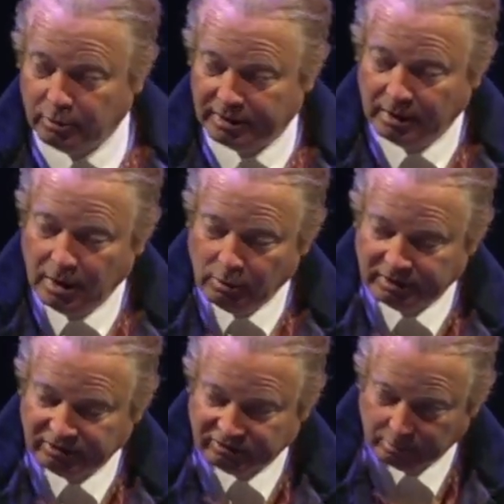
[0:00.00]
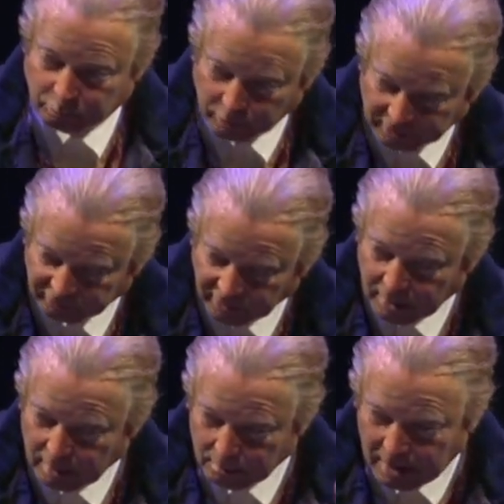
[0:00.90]
What does
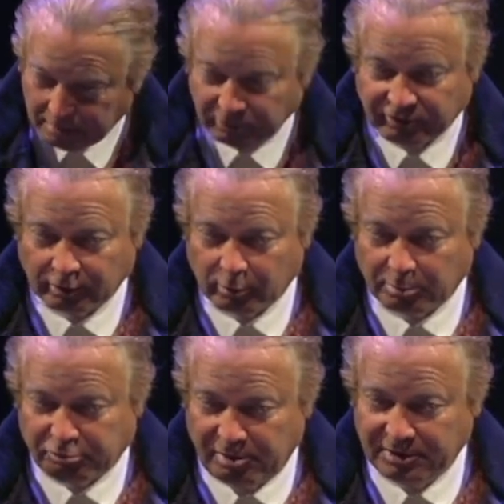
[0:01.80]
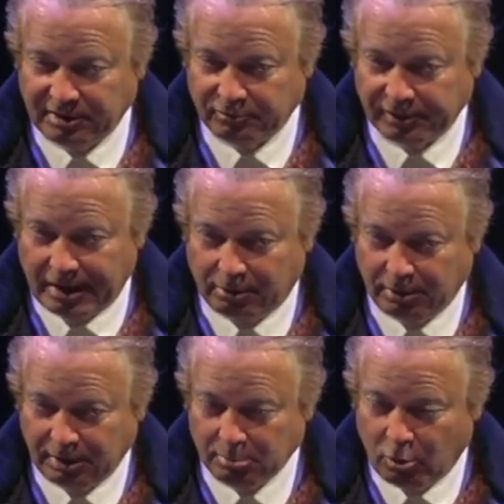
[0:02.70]
I'm using the word primitive without
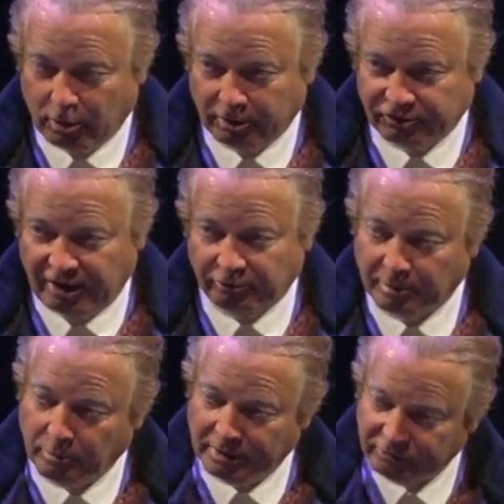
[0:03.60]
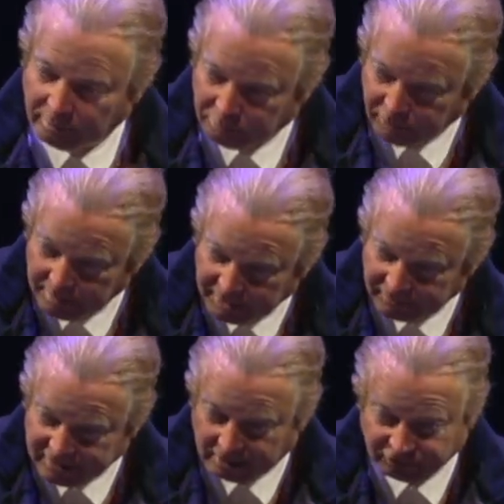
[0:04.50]
any moral judgment, what does a
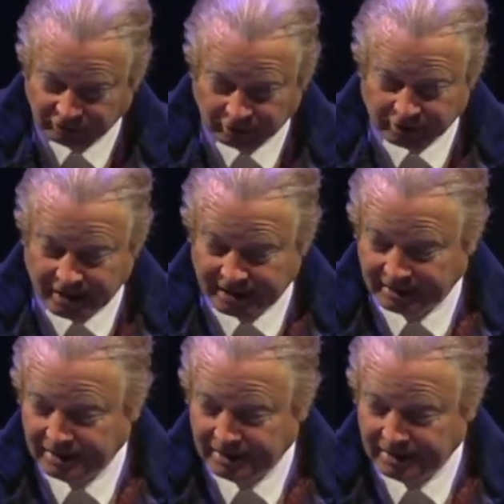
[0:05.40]
primitive culture look like?